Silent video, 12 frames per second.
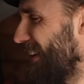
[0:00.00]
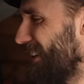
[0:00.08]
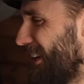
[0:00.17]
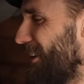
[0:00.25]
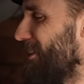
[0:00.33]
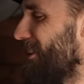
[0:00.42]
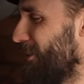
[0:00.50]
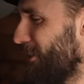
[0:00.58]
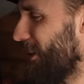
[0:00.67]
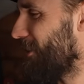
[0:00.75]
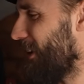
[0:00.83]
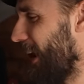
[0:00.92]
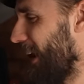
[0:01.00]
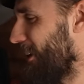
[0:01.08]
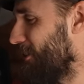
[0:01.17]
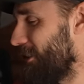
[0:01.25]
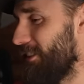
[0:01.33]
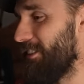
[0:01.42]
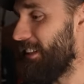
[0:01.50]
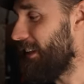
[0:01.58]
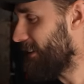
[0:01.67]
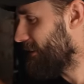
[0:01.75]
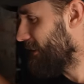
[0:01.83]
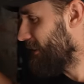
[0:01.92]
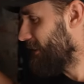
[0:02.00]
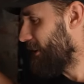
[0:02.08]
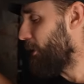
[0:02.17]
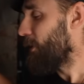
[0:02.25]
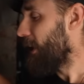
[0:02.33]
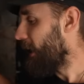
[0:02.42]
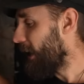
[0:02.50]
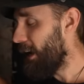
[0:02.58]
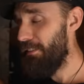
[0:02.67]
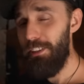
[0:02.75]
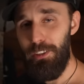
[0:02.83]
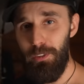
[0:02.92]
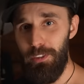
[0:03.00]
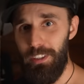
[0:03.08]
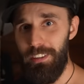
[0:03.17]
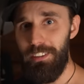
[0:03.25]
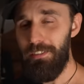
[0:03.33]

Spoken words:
then you can look at the hanger and just see that, okay, I haven't used it.